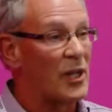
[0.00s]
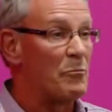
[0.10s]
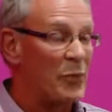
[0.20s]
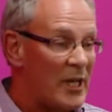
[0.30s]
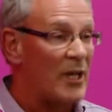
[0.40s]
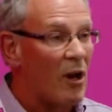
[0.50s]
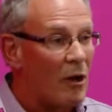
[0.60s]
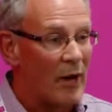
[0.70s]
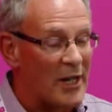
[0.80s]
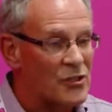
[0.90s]
and
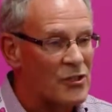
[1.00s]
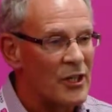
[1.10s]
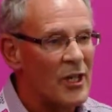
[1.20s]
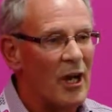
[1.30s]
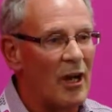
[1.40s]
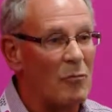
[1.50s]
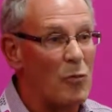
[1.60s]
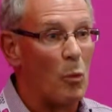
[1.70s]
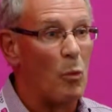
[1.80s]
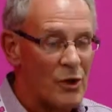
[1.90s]
PERNs
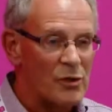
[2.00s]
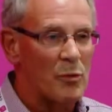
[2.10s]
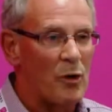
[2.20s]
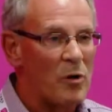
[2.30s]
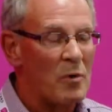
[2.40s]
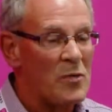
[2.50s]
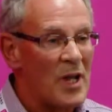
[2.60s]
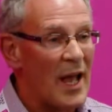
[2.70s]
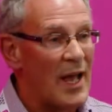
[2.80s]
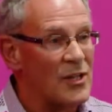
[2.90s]
was a problem,
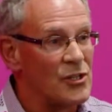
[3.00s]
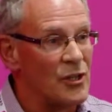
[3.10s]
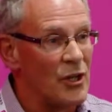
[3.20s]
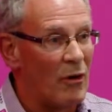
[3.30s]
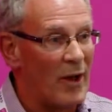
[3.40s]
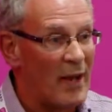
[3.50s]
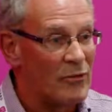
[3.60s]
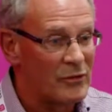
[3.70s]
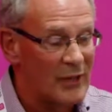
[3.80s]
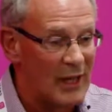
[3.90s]
and I have
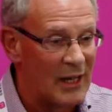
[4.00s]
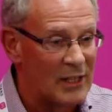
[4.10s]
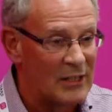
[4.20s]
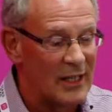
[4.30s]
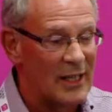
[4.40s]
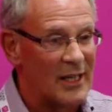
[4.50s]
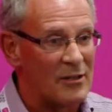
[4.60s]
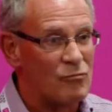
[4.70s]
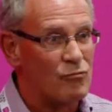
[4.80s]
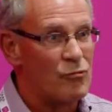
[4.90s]
a
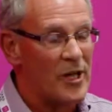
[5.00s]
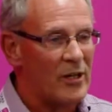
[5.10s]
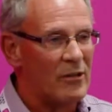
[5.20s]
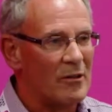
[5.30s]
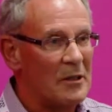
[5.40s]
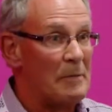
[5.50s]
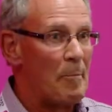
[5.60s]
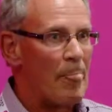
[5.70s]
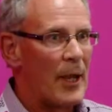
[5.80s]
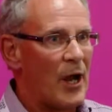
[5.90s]
real
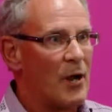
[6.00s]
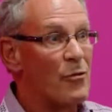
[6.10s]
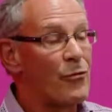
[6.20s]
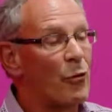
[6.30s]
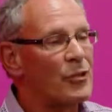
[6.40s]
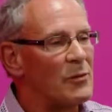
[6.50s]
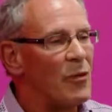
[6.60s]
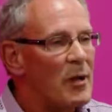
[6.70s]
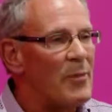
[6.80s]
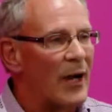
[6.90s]
thought in
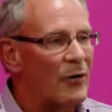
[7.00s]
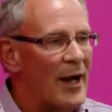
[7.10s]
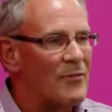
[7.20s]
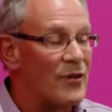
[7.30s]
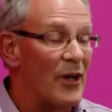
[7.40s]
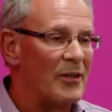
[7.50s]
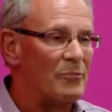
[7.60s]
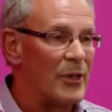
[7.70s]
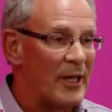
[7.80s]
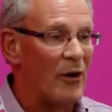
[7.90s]
my background that
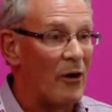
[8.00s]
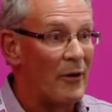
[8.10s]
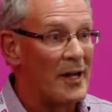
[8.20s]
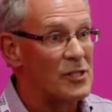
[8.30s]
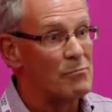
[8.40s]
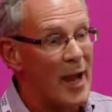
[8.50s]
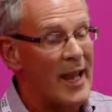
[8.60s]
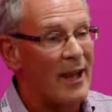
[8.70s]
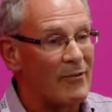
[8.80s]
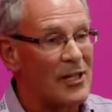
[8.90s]
PRNs may
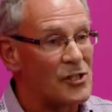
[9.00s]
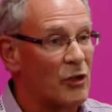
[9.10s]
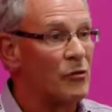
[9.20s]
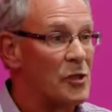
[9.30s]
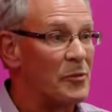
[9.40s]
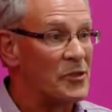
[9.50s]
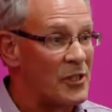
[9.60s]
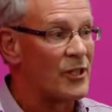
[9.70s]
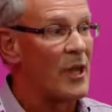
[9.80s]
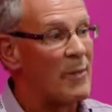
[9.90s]
have actually contributed
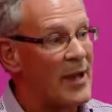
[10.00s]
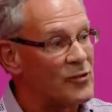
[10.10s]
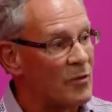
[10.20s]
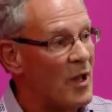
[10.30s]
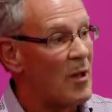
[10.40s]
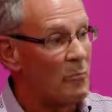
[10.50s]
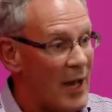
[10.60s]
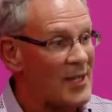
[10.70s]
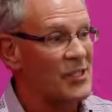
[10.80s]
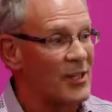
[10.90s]
to the amount of
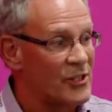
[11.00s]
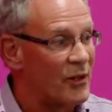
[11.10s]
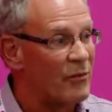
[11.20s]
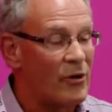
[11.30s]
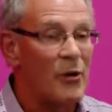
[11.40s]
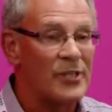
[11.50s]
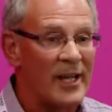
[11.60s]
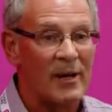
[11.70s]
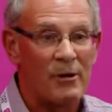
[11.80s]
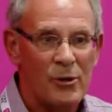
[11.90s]
plastics that are floating
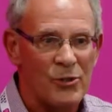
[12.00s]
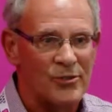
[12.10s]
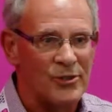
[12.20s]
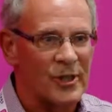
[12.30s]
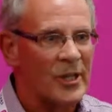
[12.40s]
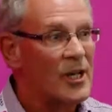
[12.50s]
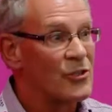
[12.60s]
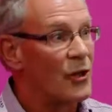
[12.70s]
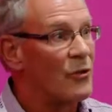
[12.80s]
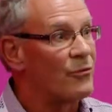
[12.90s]
in our oceans.
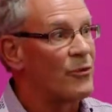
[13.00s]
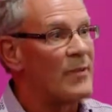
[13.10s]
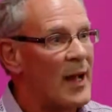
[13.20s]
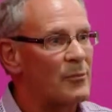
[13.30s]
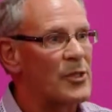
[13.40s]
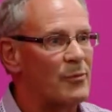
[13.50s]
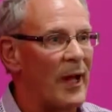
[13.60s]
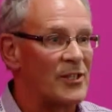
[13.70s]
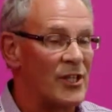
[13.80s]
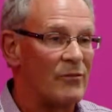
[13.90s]
So from that
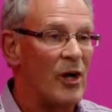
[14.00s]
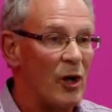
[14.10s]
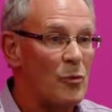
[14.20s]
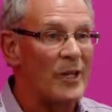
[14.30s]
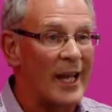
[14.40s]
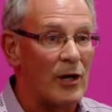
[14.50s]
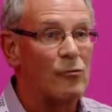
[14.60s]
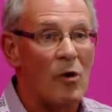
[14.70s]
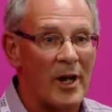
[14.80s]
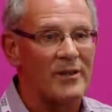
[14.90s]
perspective, I hope we get it
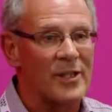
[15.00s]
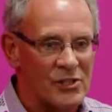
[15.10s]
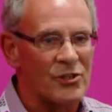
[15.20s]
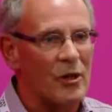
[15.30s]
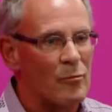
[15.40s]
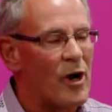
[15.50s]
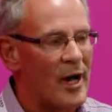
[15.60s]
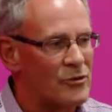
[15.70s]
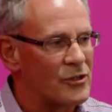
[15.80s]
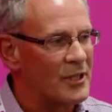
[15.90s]
right this time
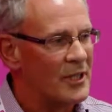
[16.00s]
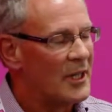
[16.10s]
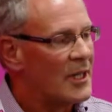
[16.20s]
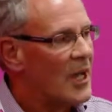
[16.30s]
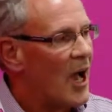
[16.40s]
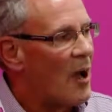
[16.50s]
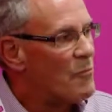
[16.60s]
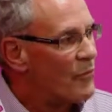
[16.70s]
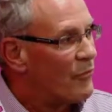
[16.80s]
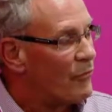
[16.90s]
round.
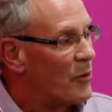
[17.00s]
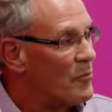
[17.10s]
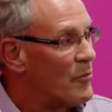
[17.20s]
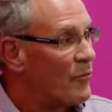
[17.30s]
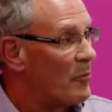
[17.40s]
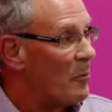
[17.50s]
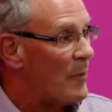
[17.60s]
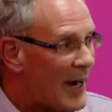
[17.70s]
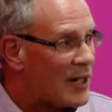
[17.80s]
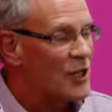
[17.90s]
From a
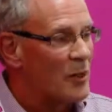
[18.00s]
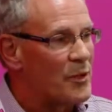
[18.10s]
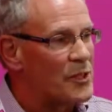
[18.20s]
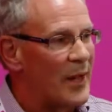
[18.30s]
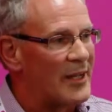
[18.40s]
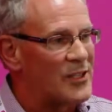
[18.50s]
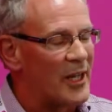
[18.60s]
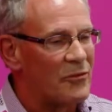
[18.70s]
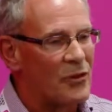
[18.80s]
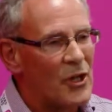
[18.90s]
packaging
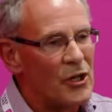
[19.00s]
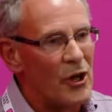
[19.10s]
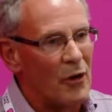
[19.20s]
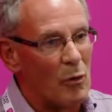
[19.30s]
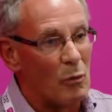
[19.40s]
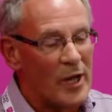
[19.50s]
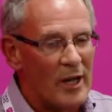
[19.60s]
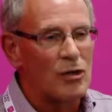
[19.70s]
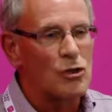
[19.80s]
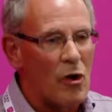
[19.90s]
perspective, we
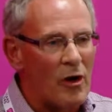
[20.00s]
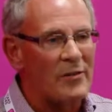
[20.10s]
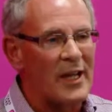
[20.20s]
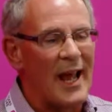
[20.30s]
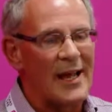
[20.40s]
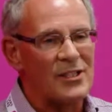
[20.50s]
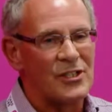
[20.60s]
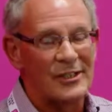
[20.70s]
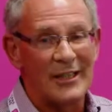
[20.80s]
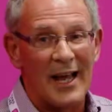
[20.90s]
are driving it
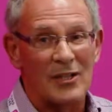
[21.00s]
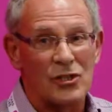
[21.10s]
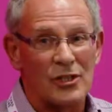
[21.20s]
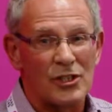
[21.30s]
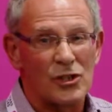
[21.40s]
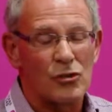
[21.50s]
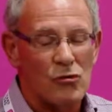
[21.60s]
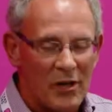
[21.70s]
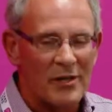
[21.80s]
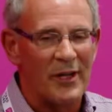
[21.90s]
and
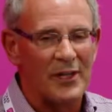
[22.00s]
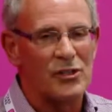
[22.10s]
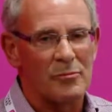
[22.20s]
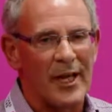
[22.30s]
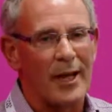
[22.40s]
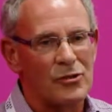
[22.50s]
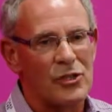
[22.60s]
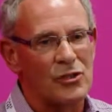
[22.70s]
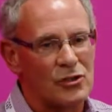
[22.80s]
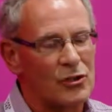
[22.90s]
striving to be able
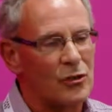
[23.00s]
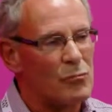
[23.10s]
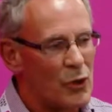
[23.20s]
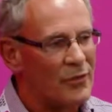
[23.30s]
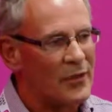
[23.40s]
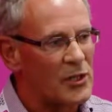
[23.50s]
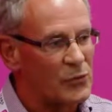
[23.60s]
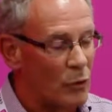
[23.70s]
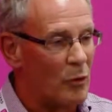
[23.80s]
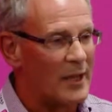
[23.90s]
to move things
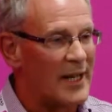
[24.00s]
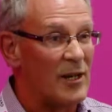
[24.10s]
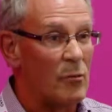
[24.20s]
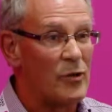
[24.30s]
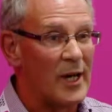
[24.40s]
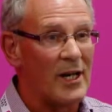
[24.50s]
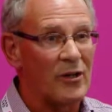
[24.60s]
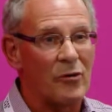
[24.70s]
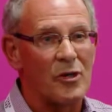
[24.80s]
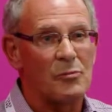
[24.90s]
forward, and I'm really
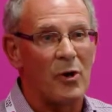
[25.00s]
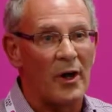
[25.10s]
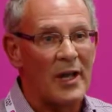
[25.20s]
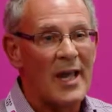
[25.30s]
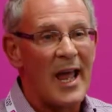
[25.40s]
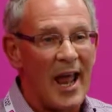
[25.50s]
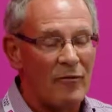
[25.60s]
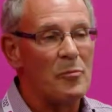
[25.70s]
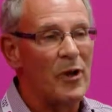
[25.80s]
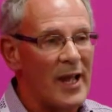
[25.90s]
encouraged by
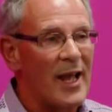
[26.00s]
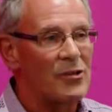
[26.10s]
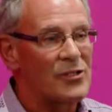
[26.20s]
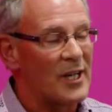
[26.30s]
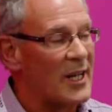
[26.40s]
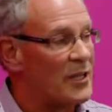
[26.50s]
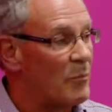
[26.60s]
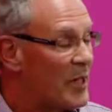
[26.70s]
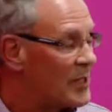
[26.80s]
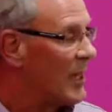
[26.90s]
everybody else in the
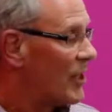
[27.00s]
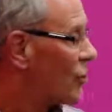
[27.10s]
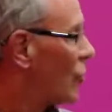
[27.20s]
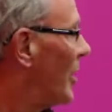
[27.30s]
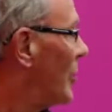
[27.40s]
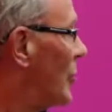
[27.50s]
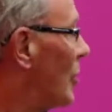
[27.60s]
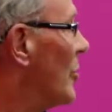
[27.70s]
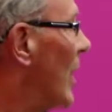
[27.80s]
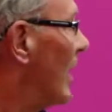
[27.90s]
business trying to
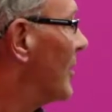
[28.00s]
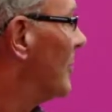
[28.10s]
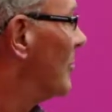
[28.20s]
do that.